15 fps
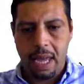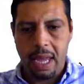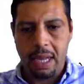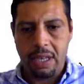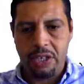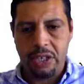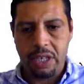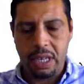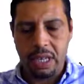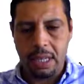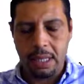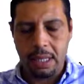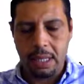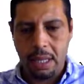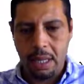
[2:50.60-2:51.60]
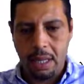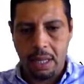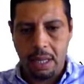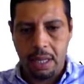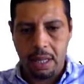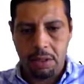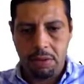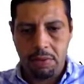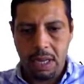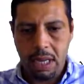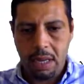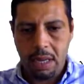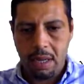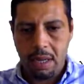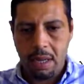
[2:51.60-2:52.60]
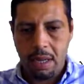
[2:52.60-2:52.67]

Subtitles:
h is 3,